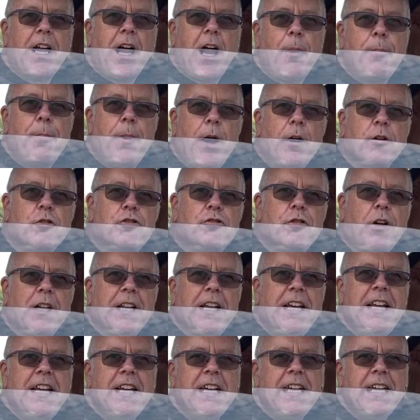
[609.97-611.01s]
car park
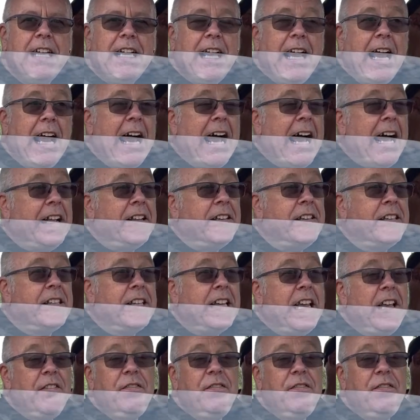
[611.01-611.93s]
trolley. And